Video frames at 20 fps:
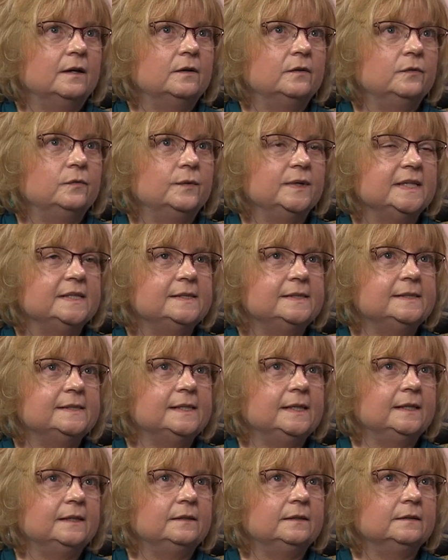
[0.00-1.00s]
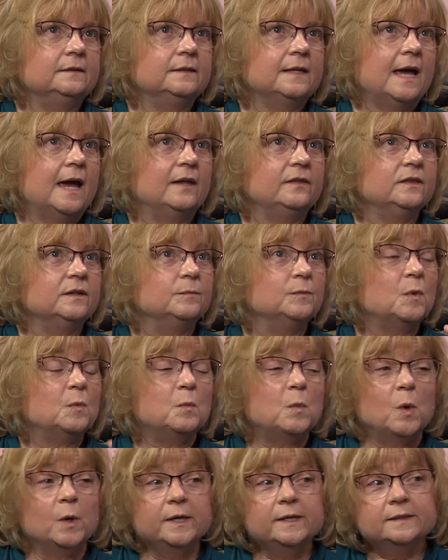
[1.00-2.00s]
We sing at the
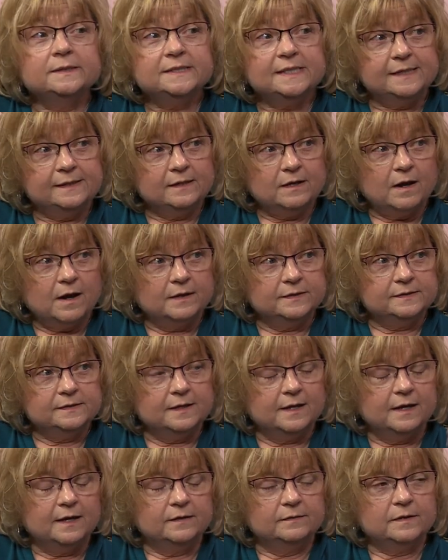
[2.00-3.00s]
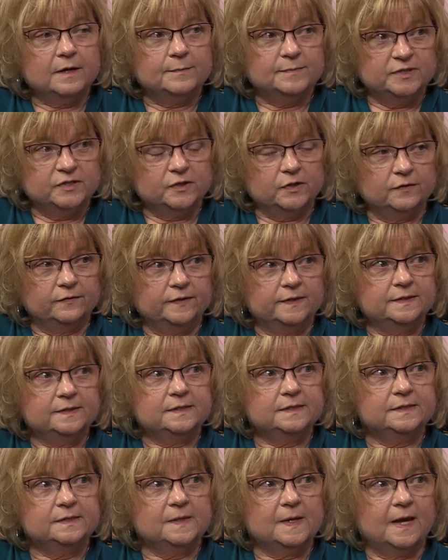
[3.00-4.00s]
Memorial Day
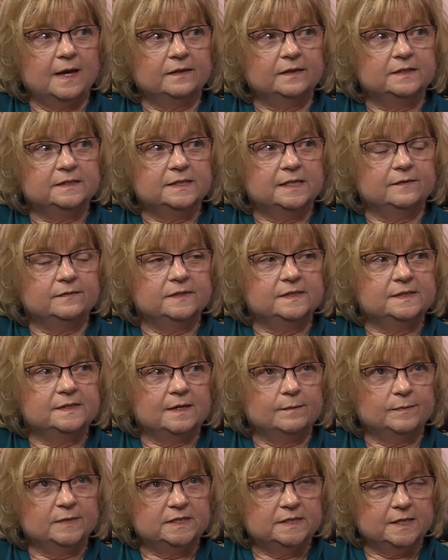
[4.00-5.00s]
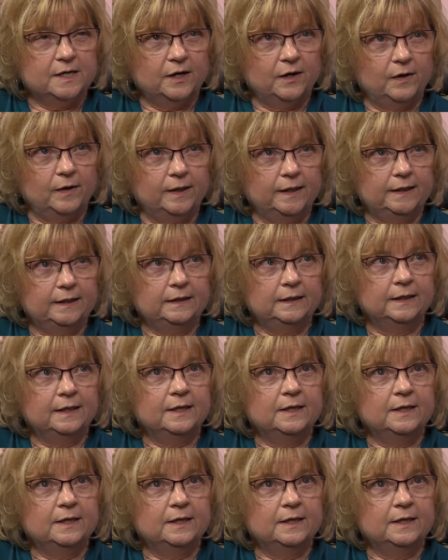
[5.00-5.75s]
observance at the Davis Cemetery.